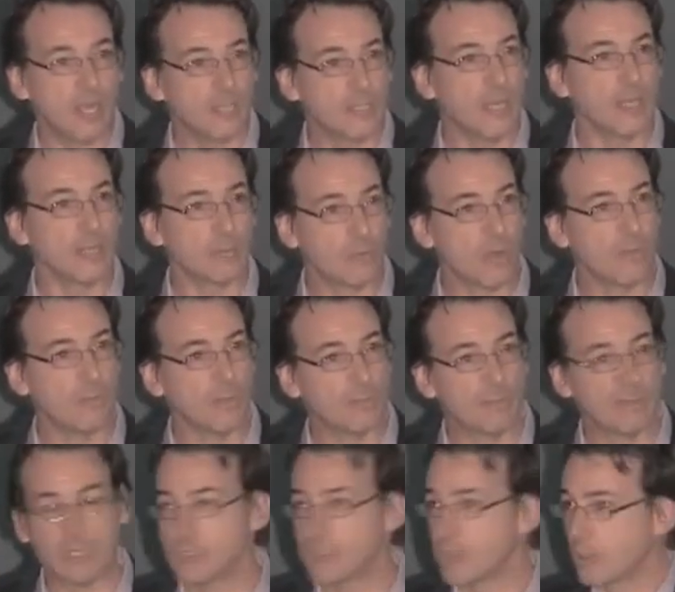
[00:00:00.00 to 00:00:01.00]
cart-like
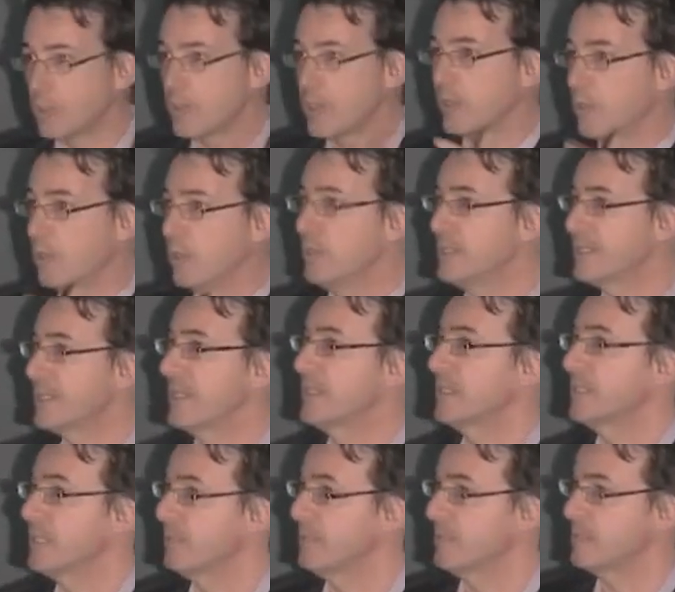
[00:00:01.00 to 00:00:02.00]
robot because it's not going to go
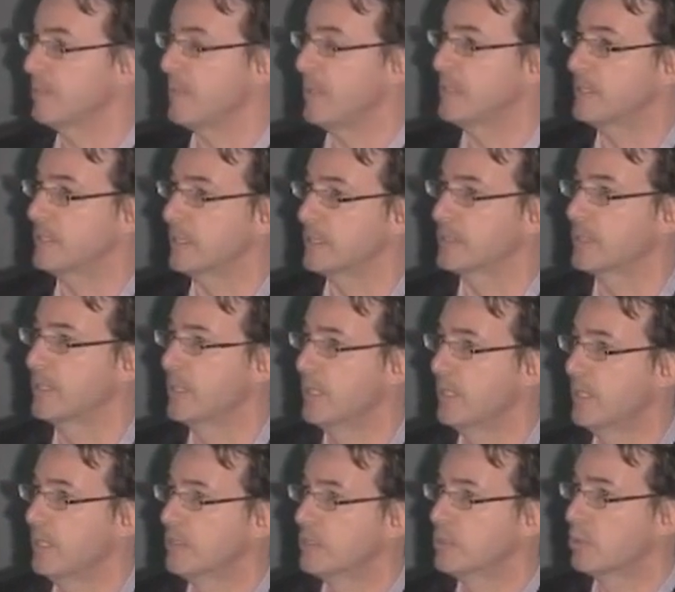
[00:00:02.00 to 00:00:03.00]
inside the same
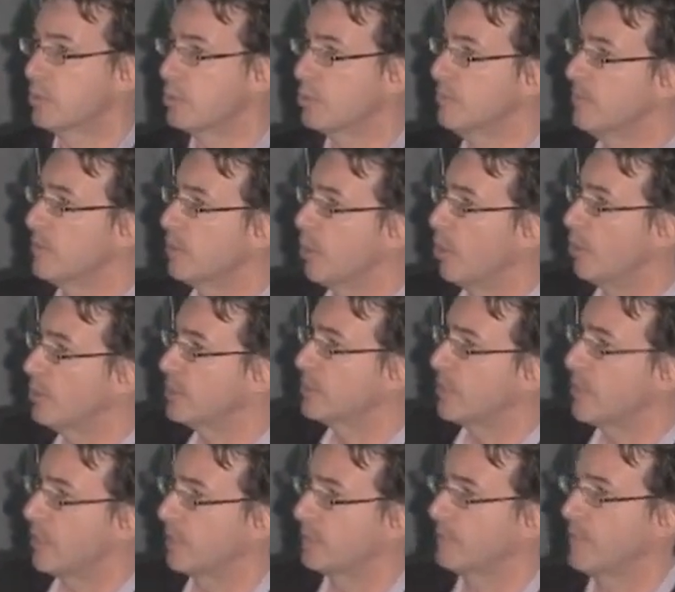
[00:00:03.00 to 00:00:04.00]
spaces. So
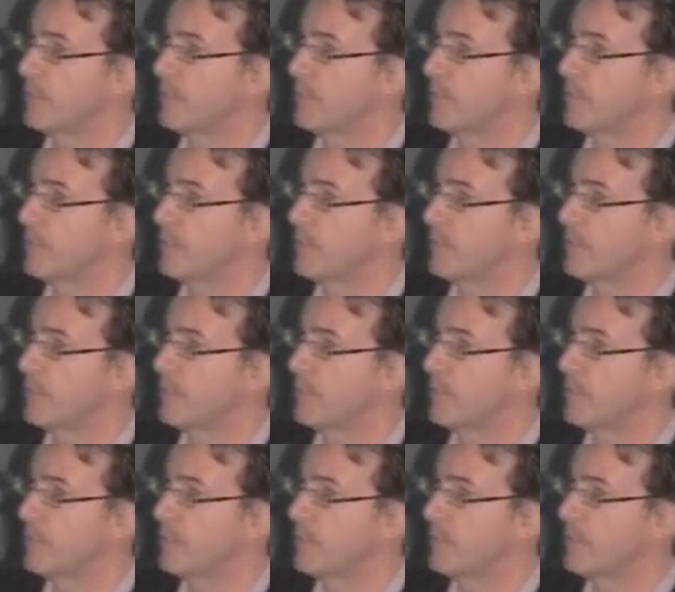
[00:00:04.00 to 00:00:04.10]
humanoids